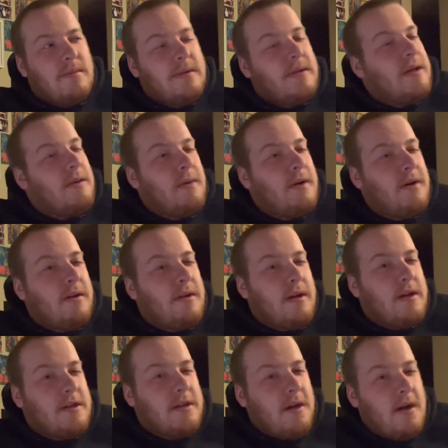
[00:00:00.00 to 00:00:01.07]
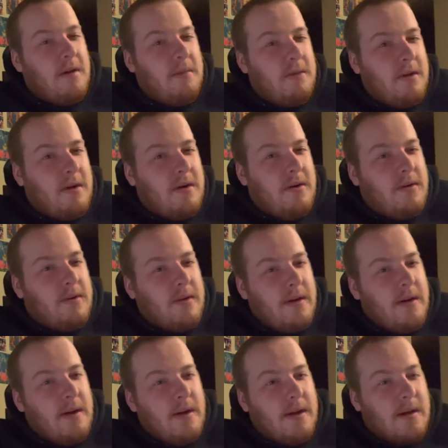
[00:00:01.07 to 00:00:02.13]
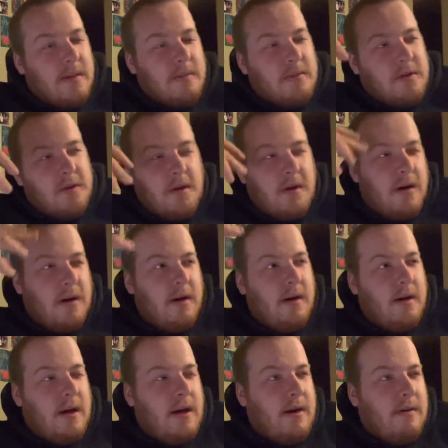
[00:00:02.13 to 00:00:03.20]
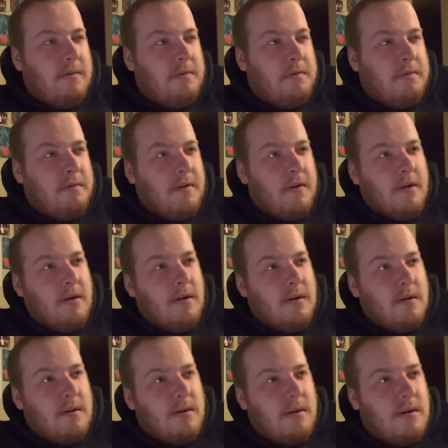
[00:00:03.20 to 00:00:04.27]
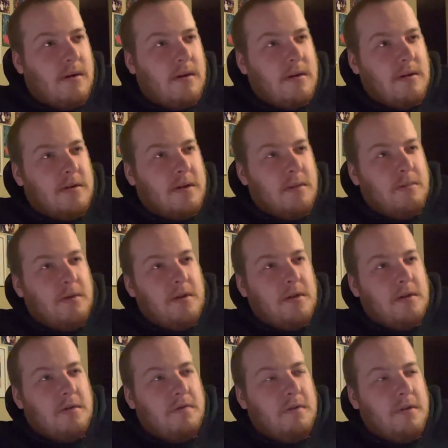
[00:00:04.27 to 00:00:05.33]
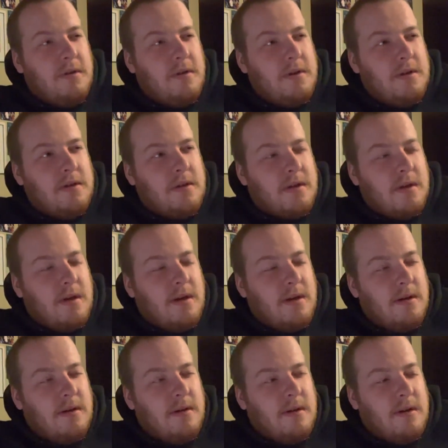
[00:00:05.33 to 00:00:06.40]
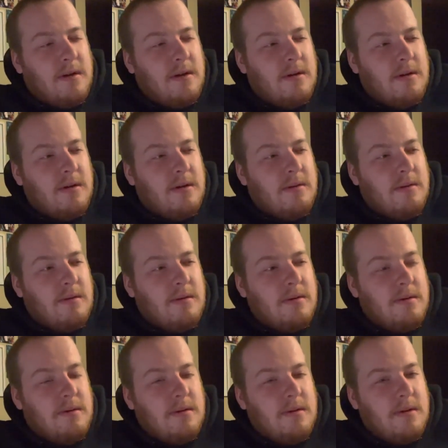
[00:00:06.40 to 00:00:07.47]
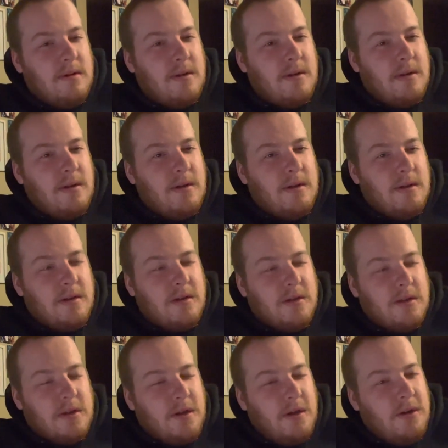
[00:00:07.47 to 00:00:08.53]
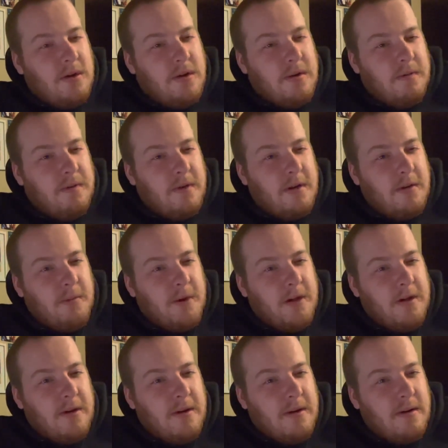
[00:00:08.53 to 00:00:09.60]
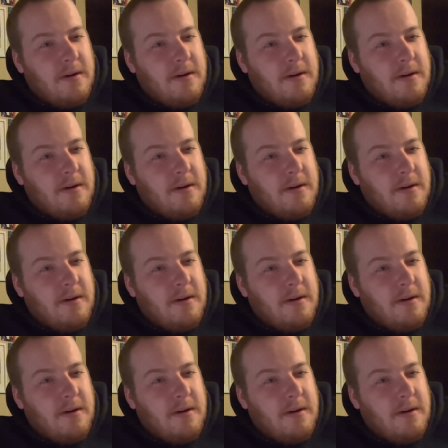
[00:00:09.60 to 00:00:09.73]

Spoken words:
Tell me your thoughts down below. I'm sure I have hurt somebody's feelings? I don't know. It's just a YouTube video, man.